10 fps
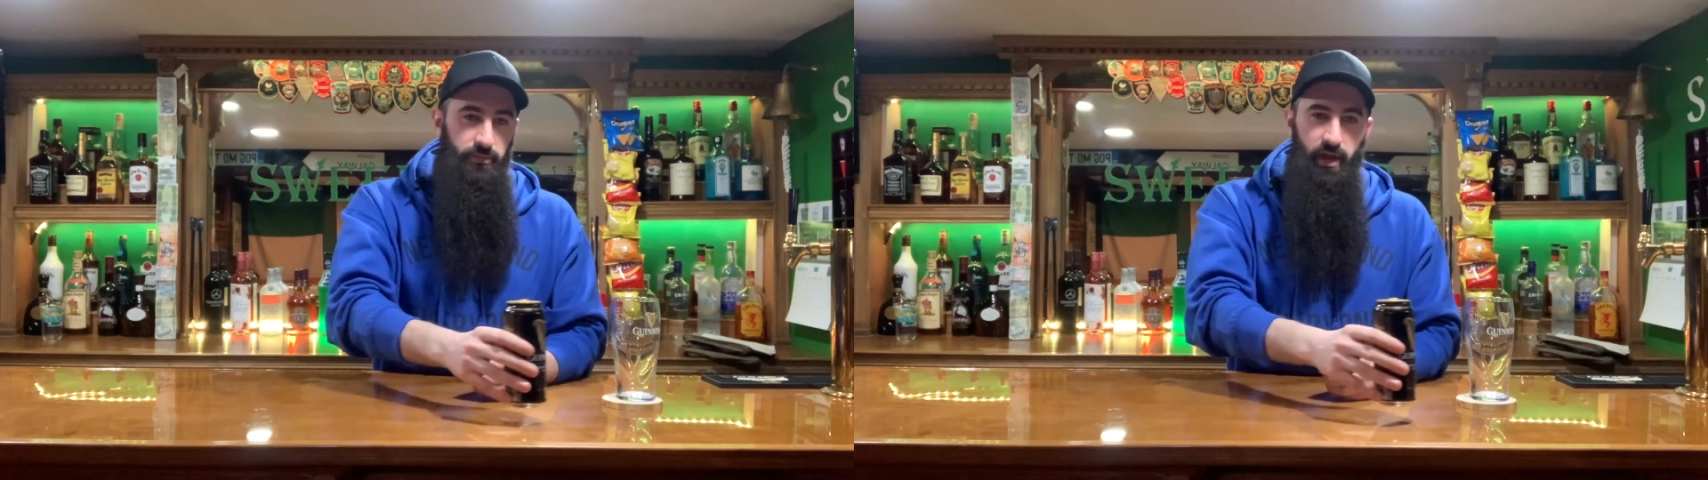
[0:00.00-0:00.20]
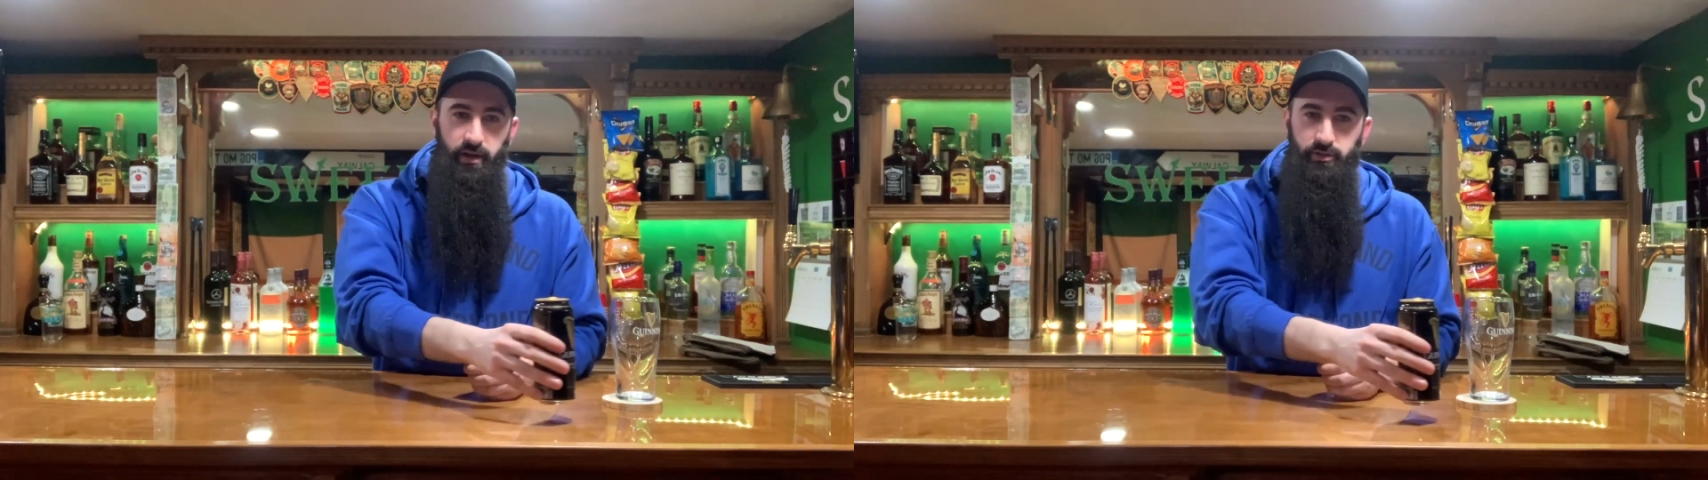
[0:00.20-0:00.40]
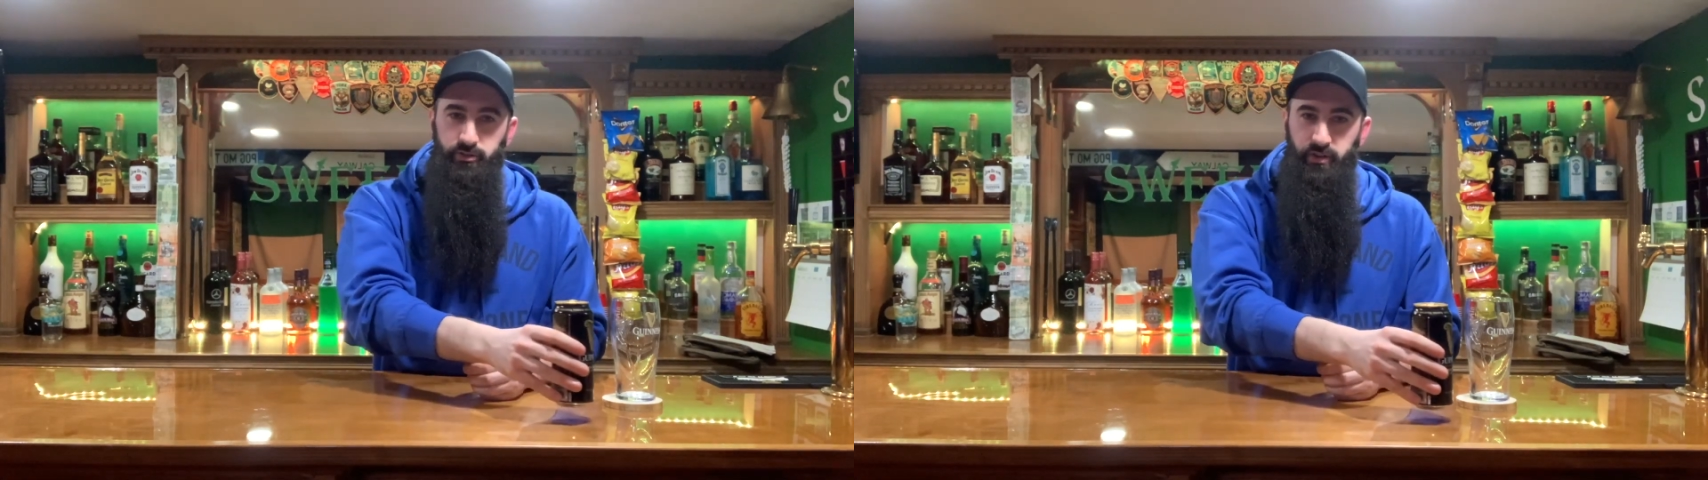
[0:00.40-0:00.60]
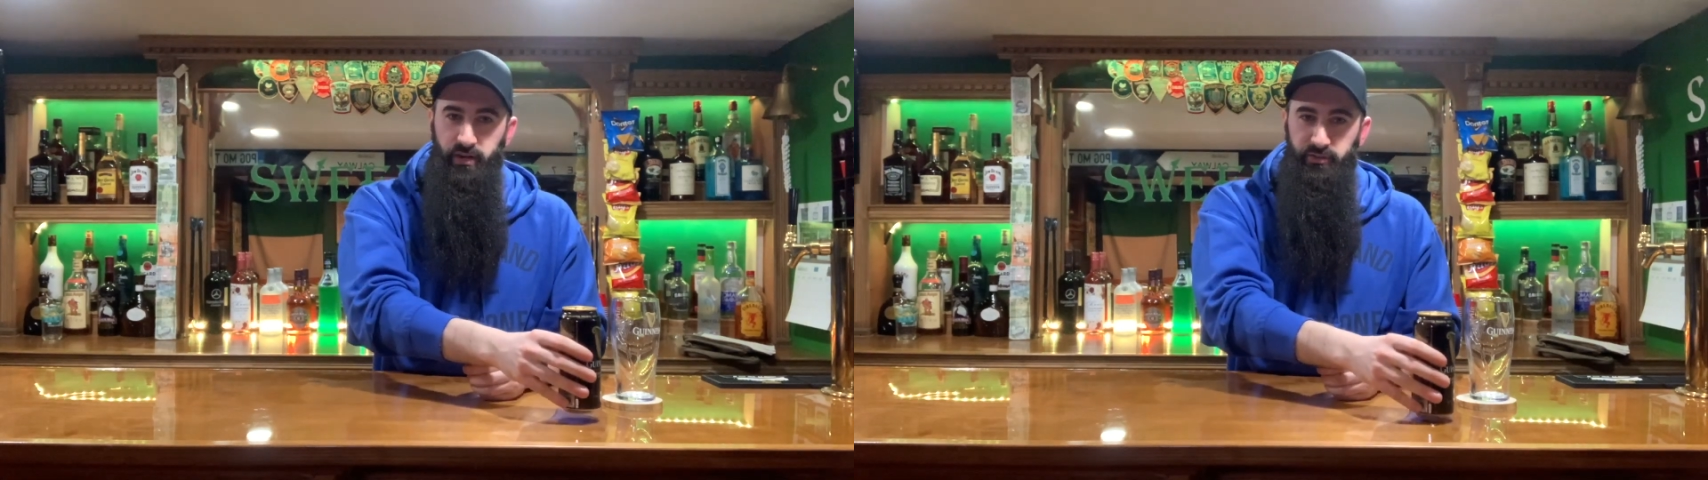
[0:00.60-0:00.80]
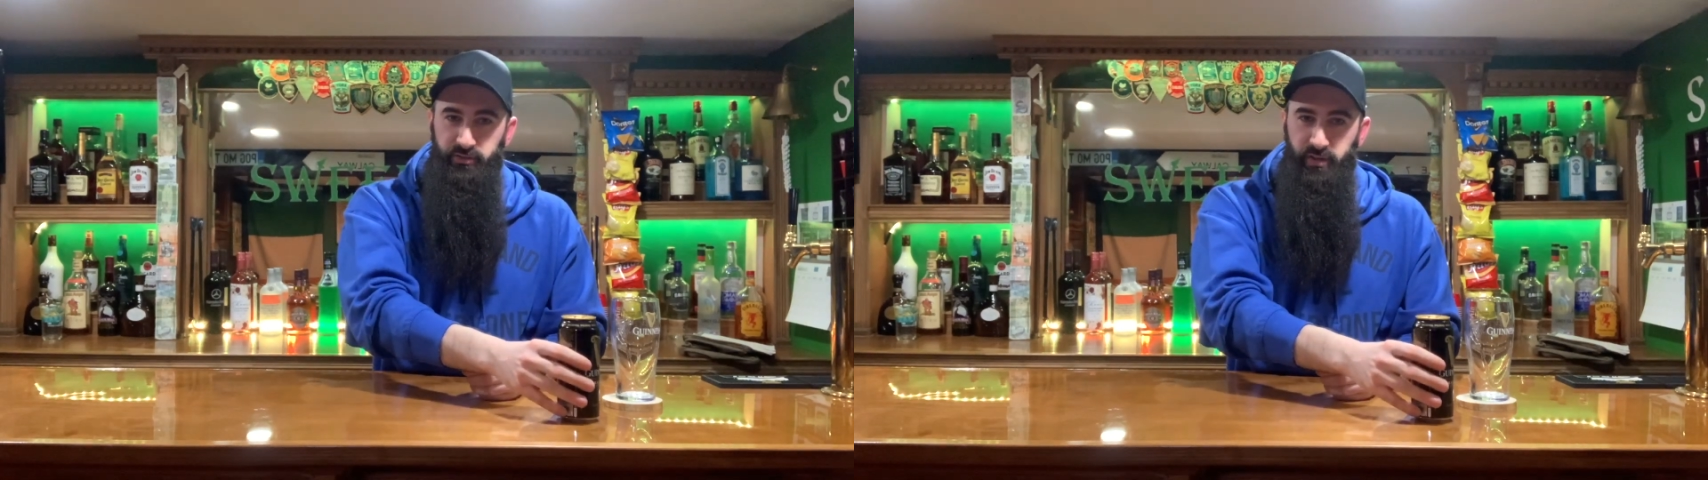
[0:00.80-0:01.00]
kind of just let
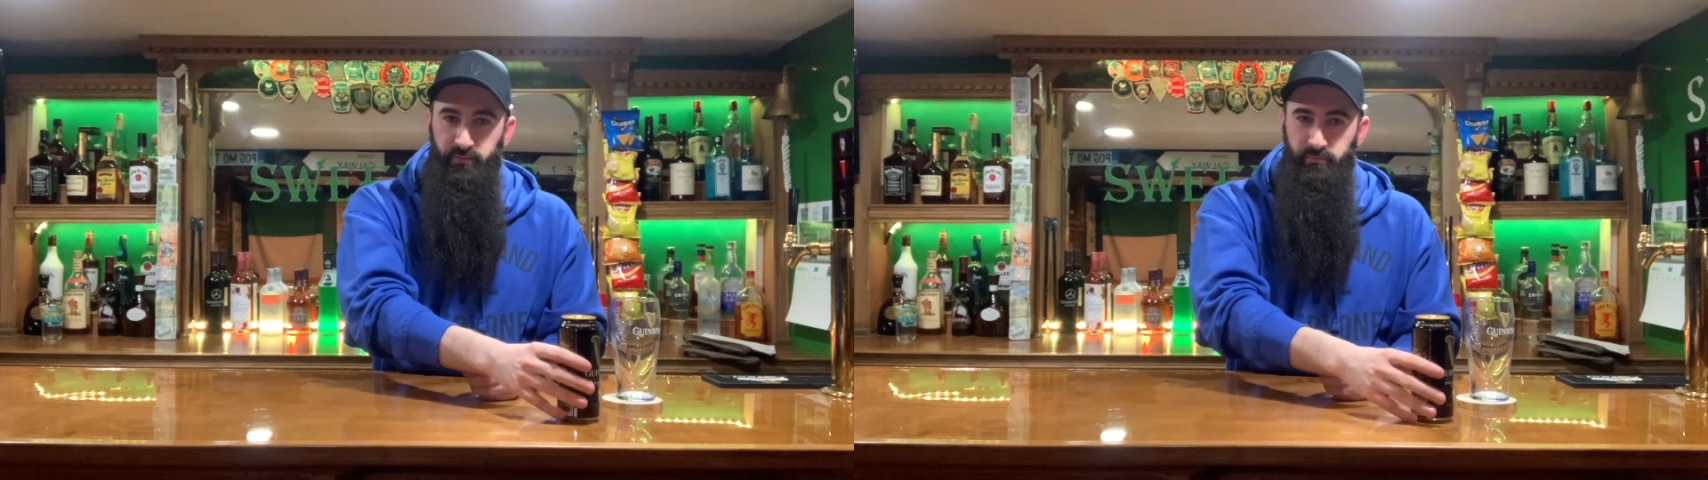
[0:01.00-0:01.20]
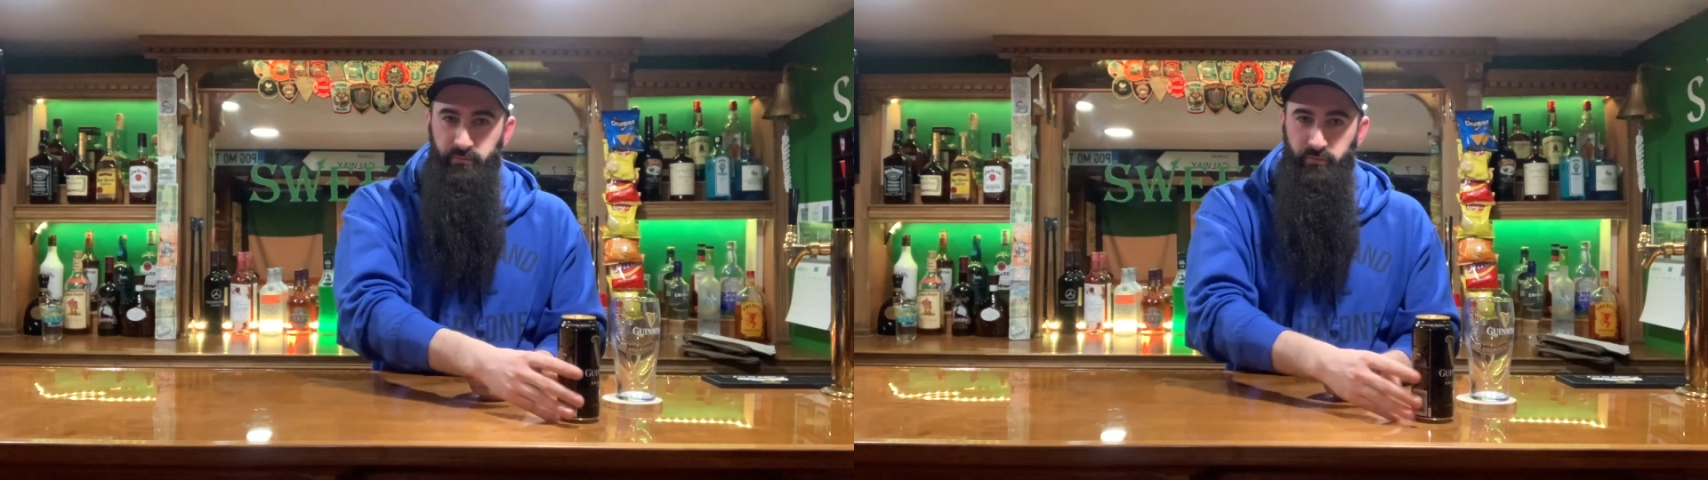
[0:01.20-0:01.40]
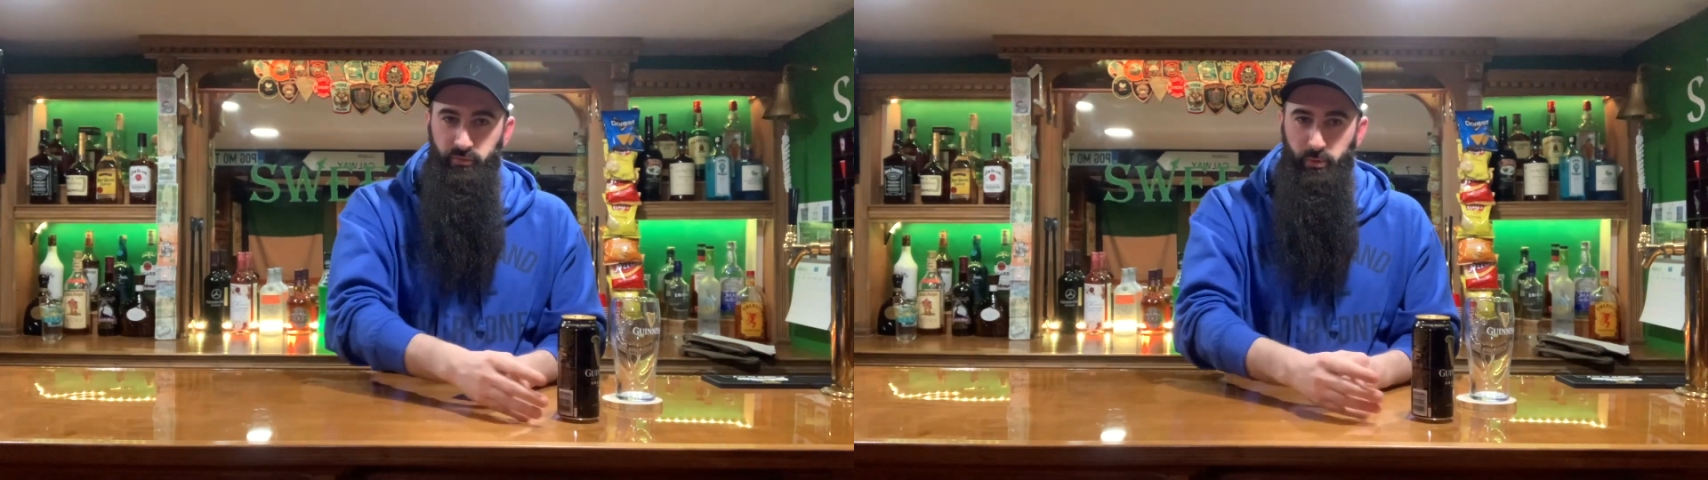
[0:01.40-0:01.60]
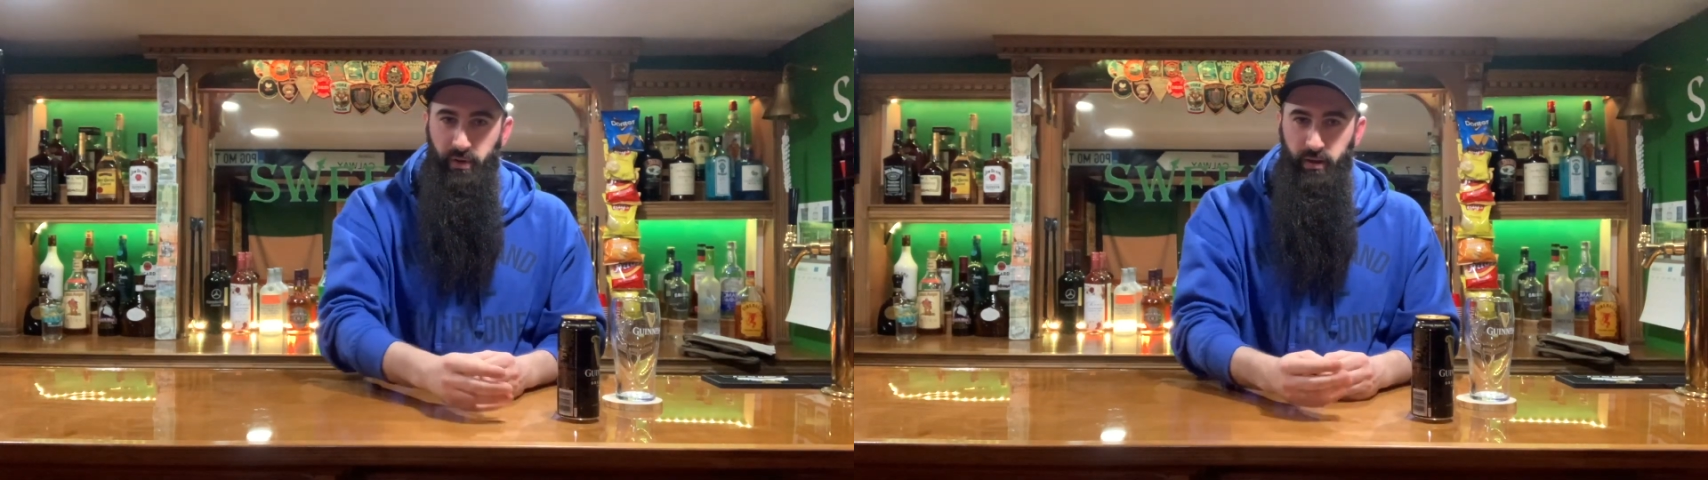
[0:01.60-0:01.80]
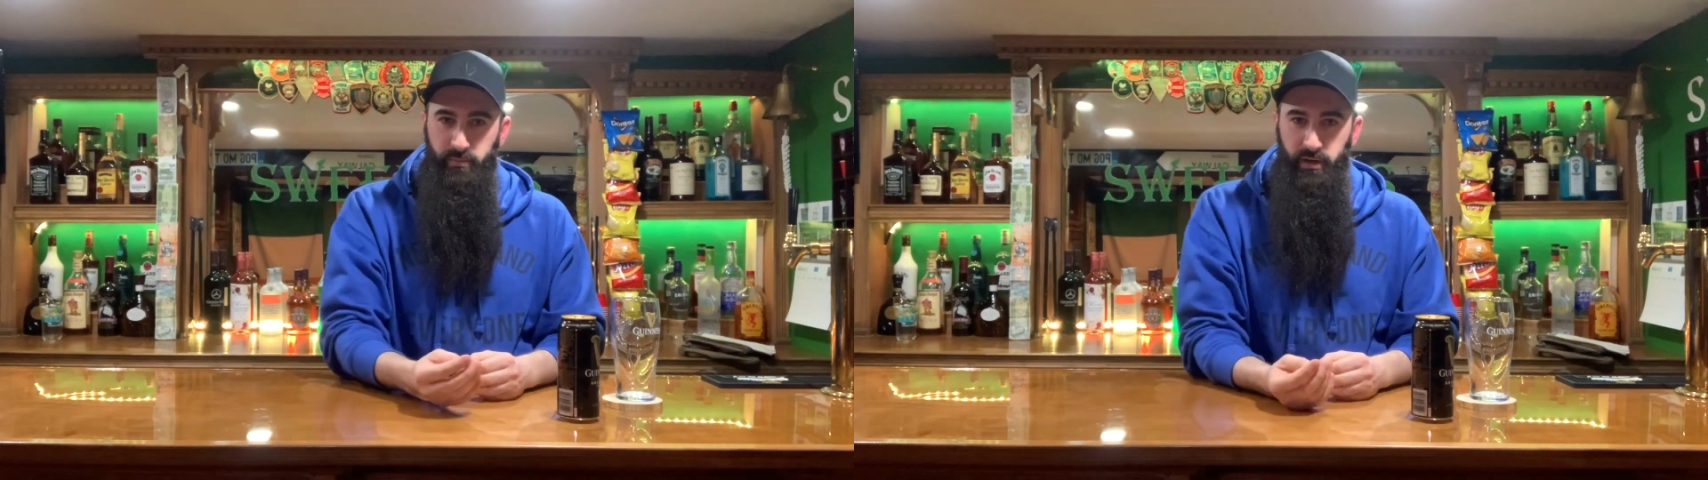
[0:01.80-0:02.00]
it sit for
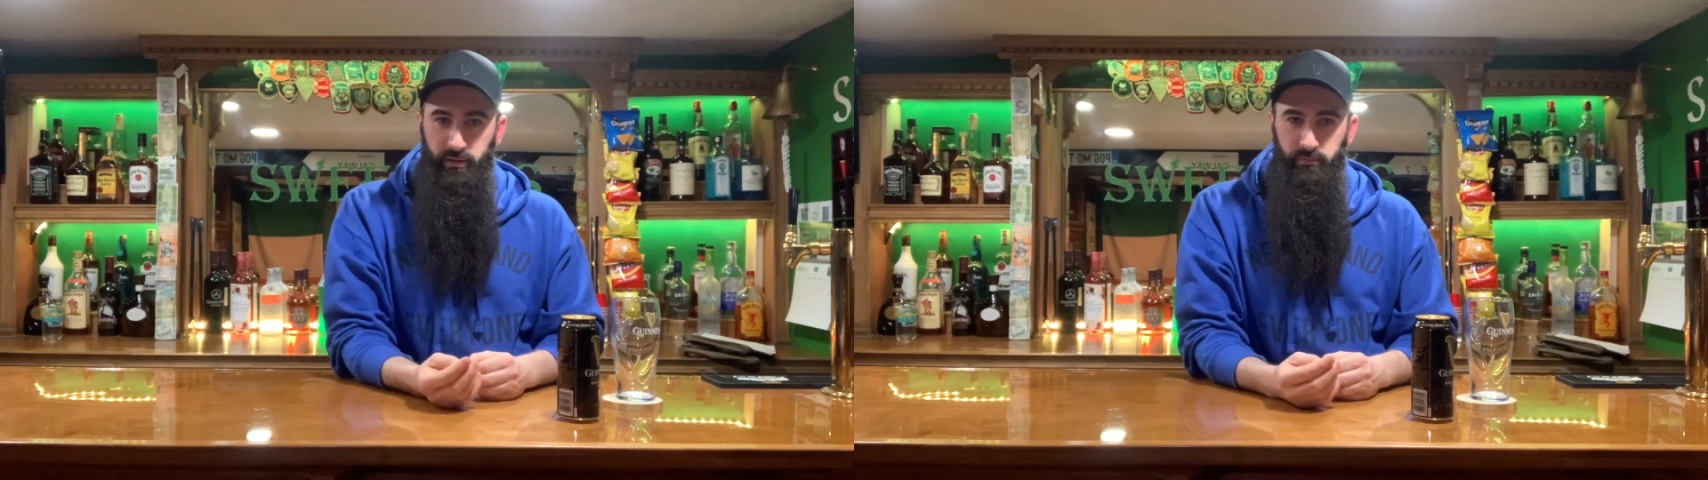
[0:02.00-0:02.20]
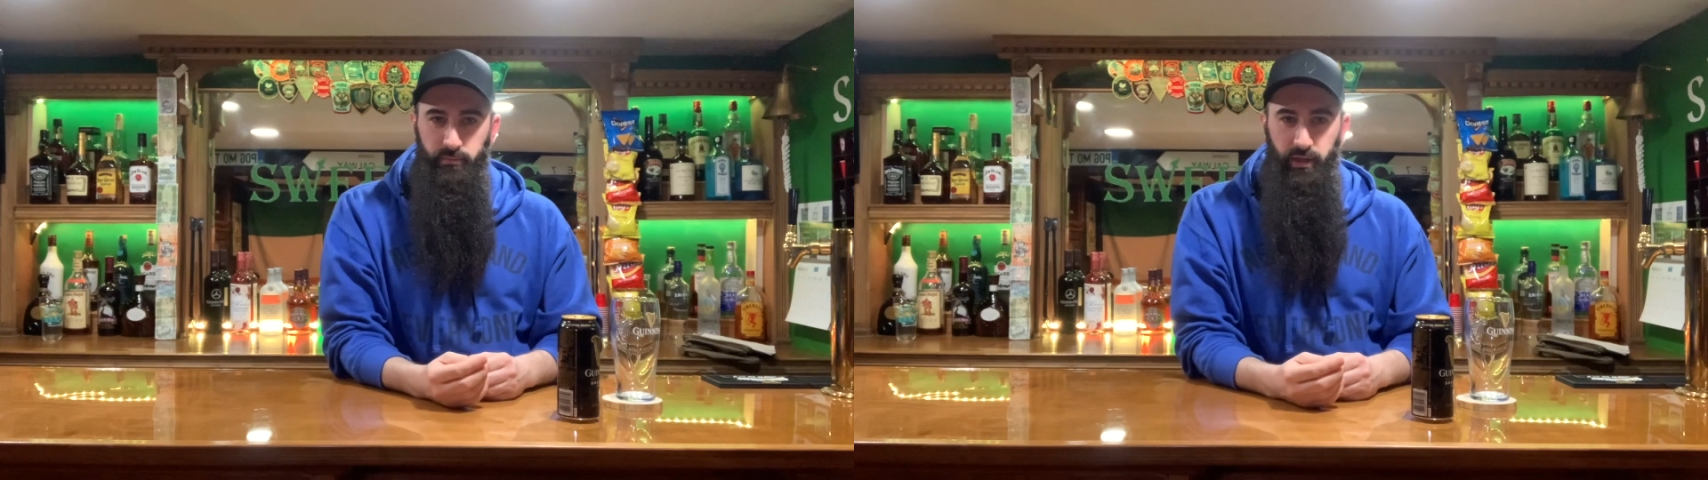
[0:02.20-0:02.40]
about a minute.